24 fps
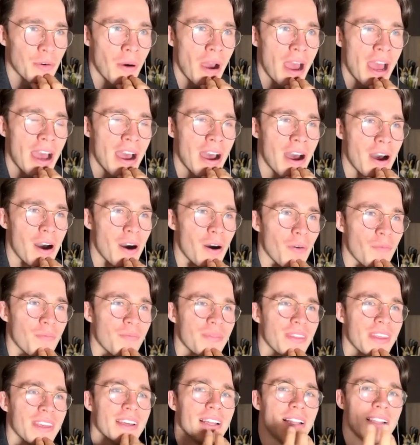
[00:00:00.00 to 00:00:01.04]
wow,
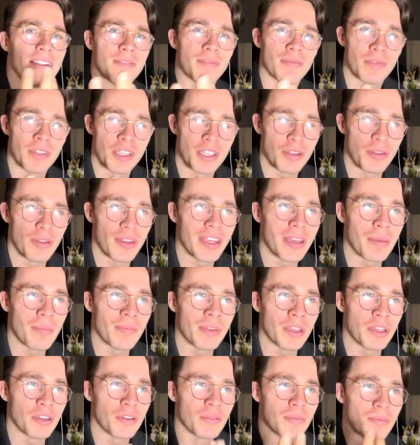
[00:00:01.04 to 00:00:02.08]
you can
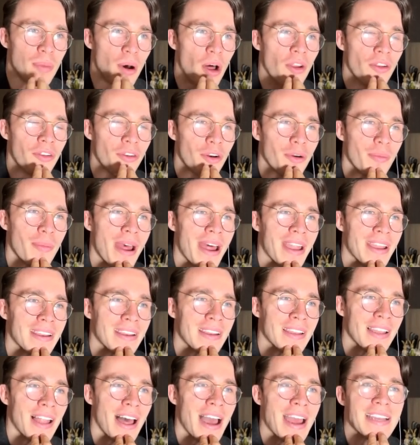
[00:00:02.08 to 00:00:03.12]
think, you can ponder about
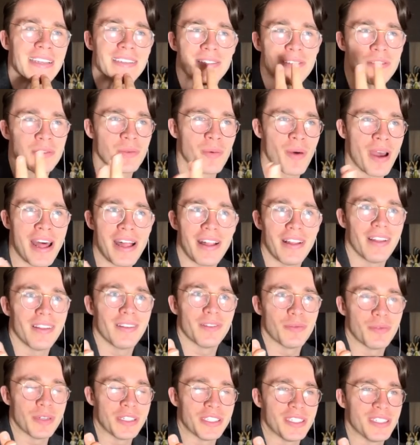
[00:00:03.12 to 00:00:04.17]
light as well,
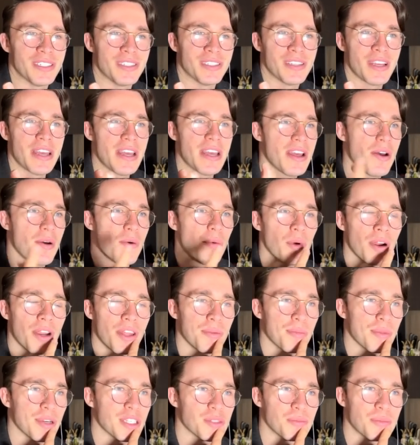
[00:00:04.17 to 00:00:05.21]
which is one of
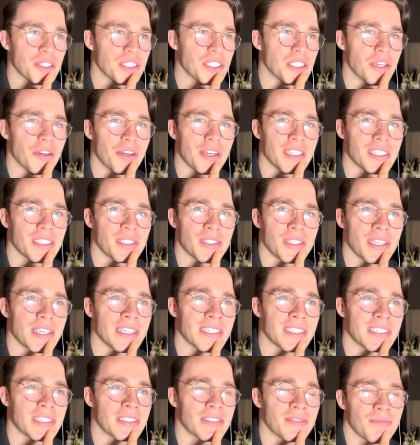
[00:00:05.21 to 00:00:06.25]
the most mysterious
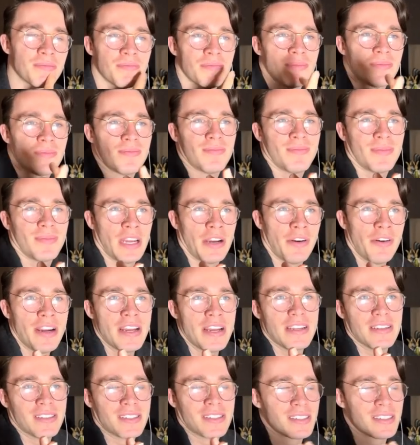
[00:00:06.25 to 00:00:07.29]
things there
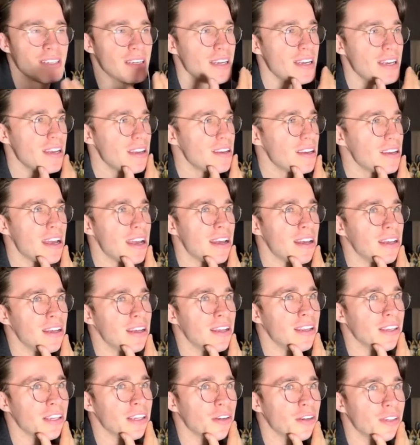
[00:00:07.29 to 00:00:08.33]
is.
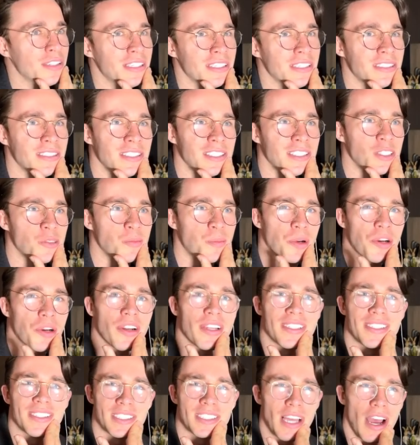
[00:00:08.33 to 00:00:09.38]
And, you know, it doesn't
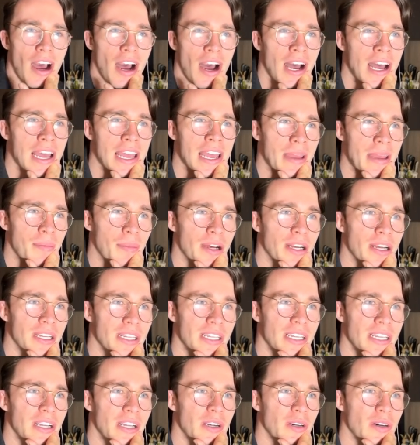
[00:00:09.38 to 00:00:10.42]
experience time
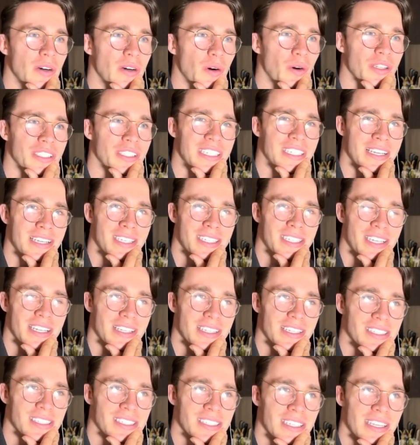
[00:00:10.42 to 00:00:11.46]
or
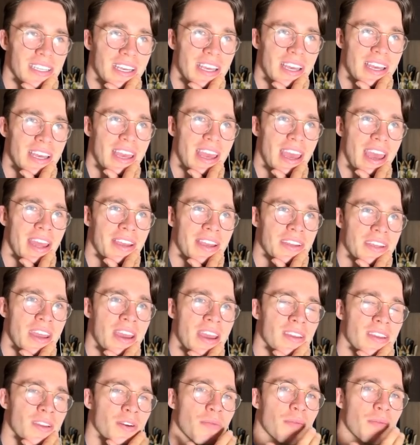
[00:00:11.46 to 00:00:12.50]
distance, and
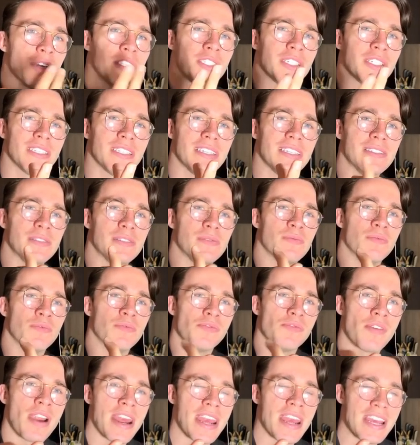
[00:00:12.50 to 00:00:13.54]
yet you're watching these
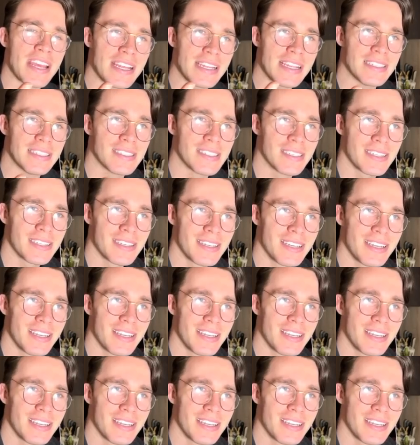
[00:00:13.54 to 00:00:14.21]
rays